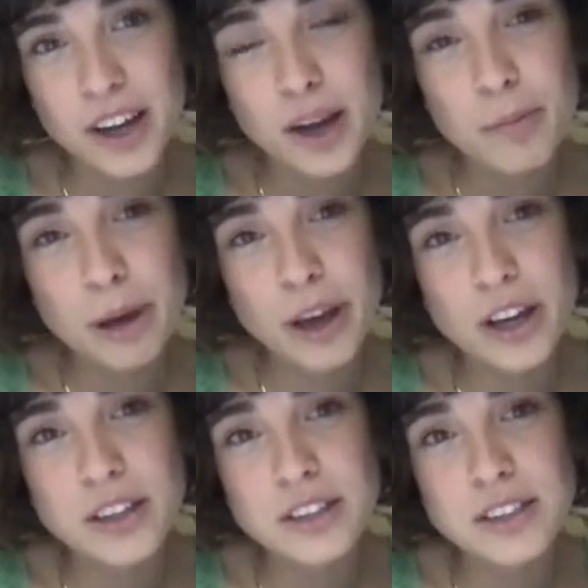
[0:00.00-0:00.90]

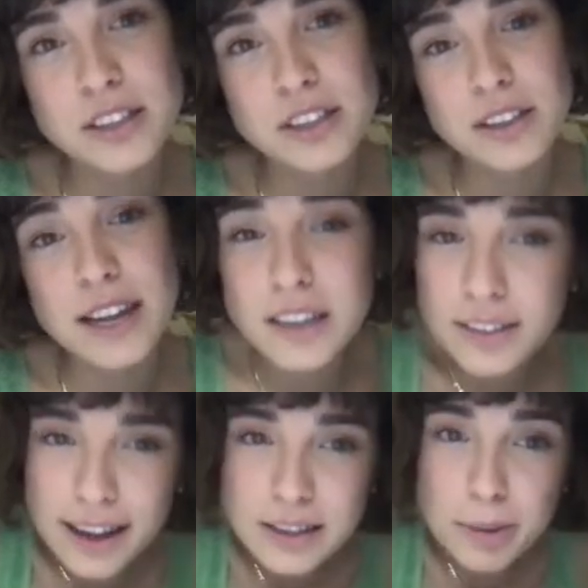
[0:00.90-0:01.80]
because
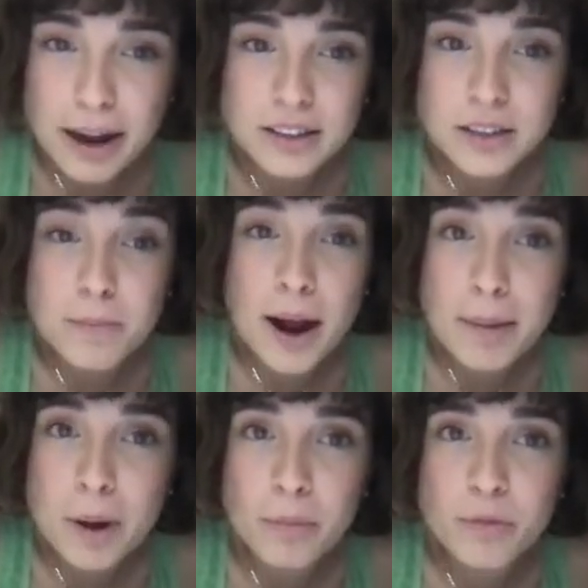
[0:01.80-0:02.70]
that depends. My
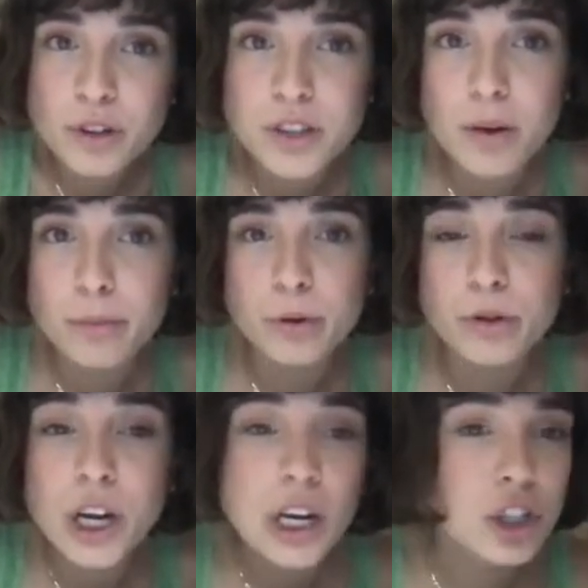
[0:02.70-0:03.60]
mum, for
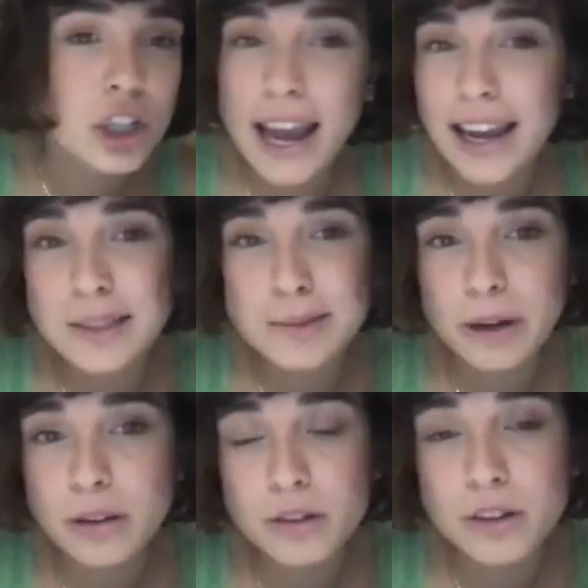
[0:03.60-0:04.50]
example, she hates
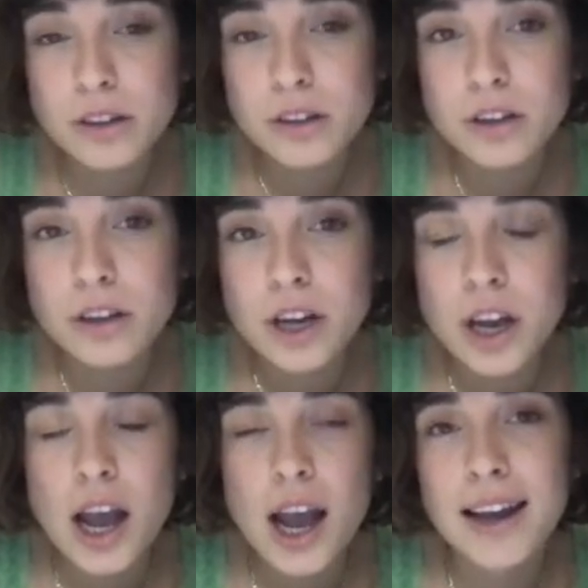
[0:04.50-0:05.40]
milk
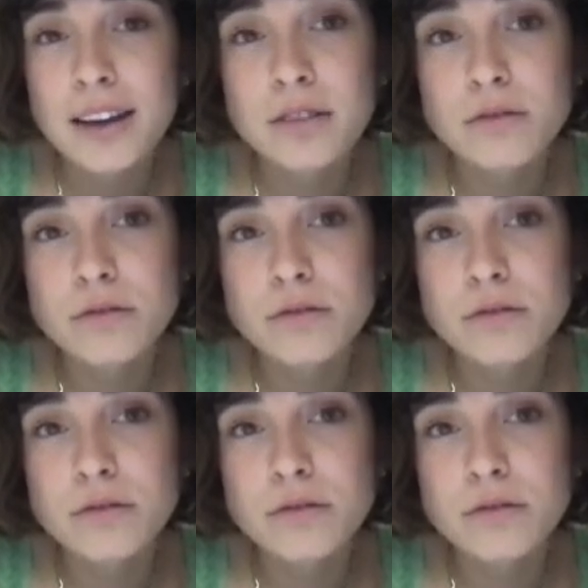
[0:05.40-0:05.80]
and